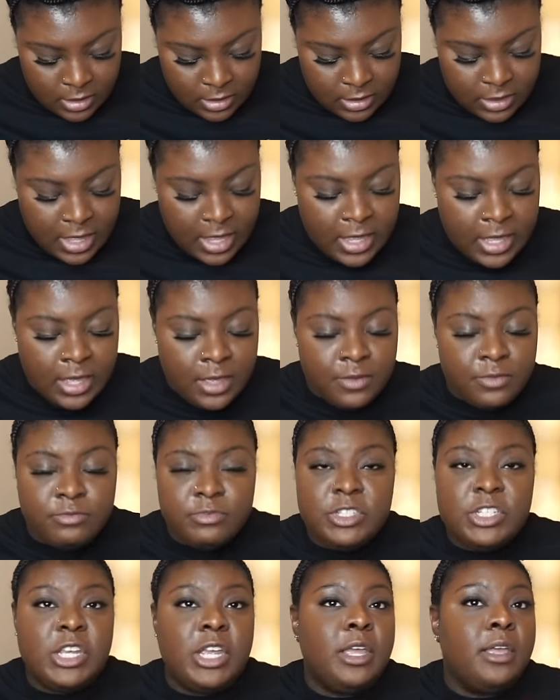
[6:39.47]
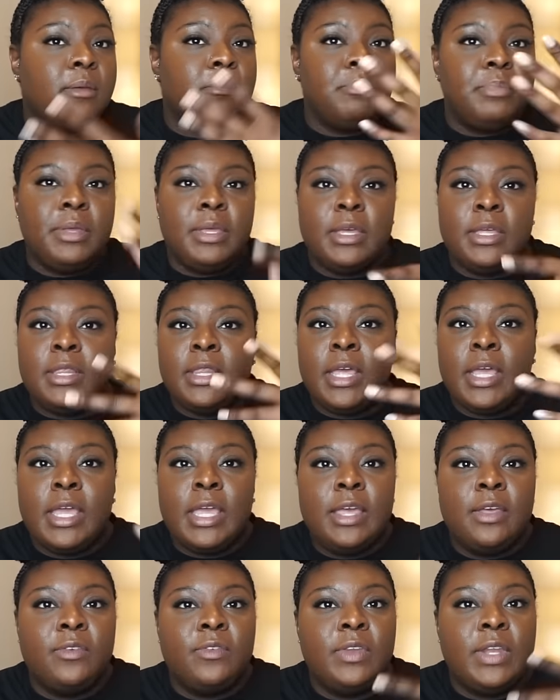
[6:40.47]
They give Champion, they
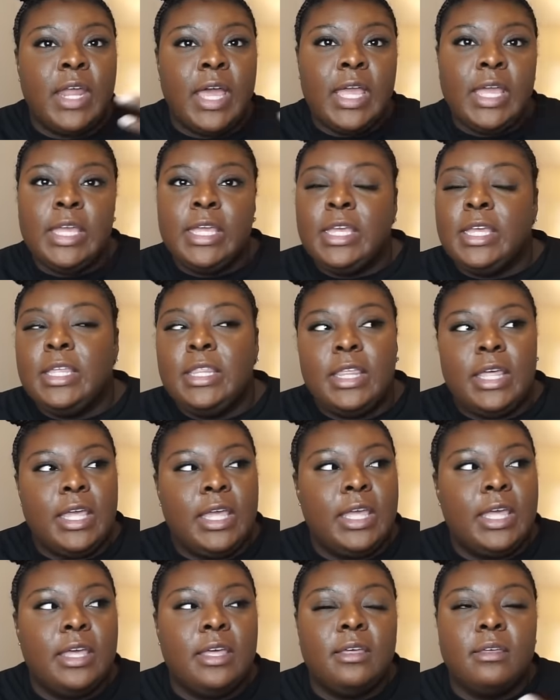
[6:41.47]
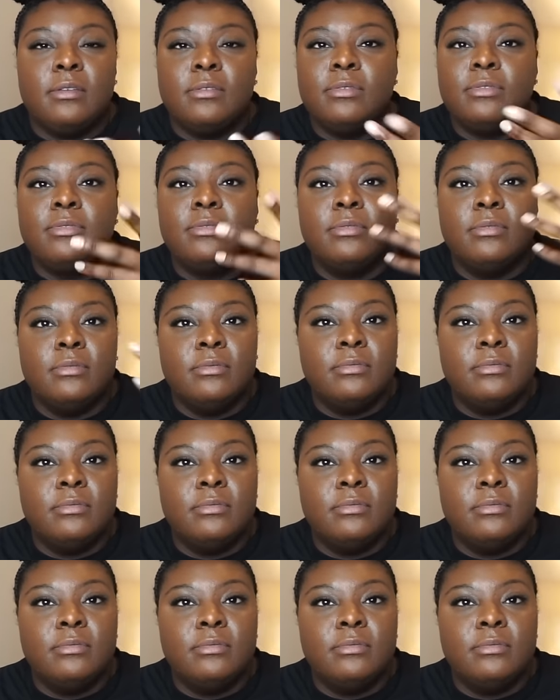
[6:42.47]
give Nike, they give.